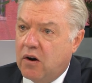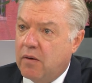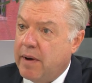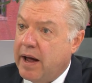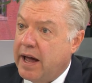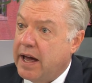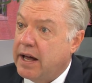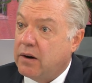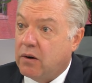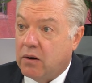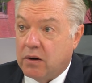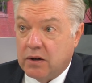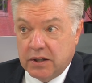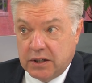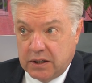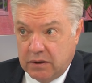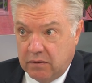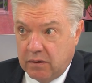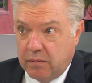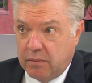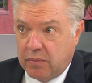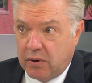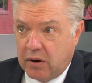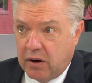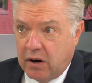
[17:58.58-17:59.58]
and also
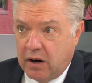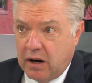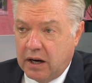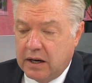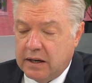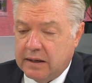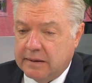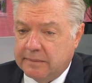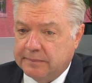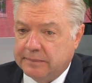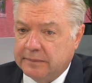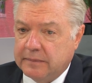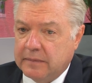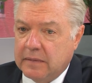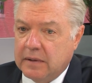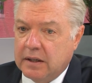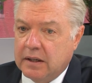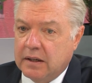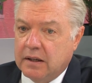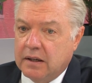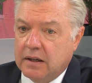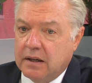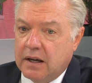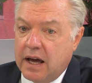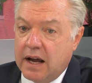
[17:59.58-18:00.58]
abroad.
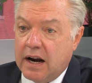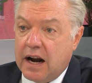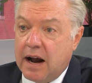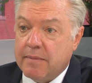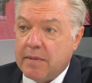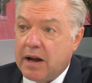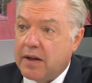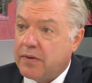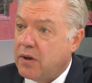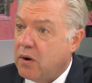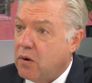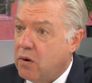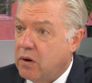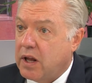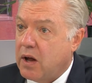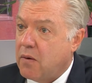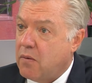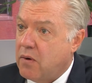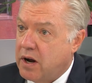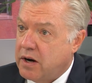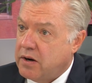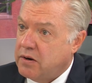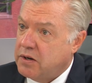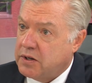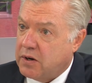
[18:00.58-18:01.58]
And I'm not the only
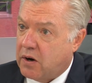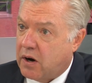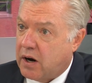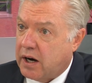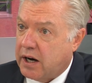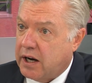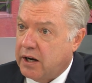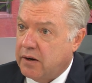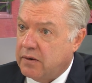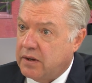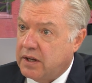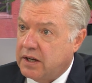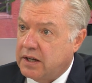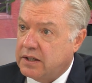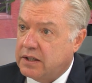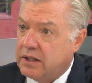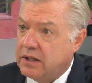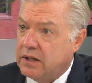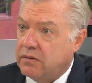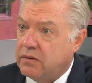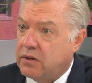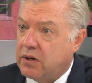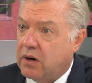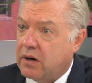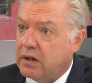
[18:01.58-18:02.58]
one who's argued this. You
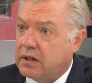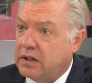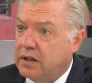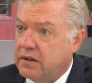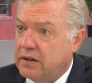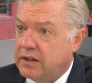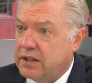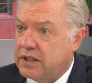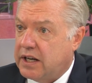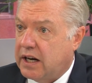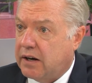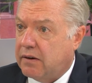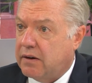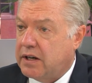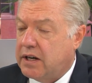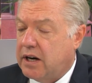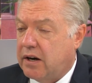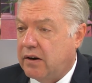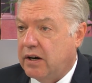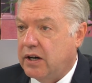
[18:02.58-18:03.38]
talk to the Secretary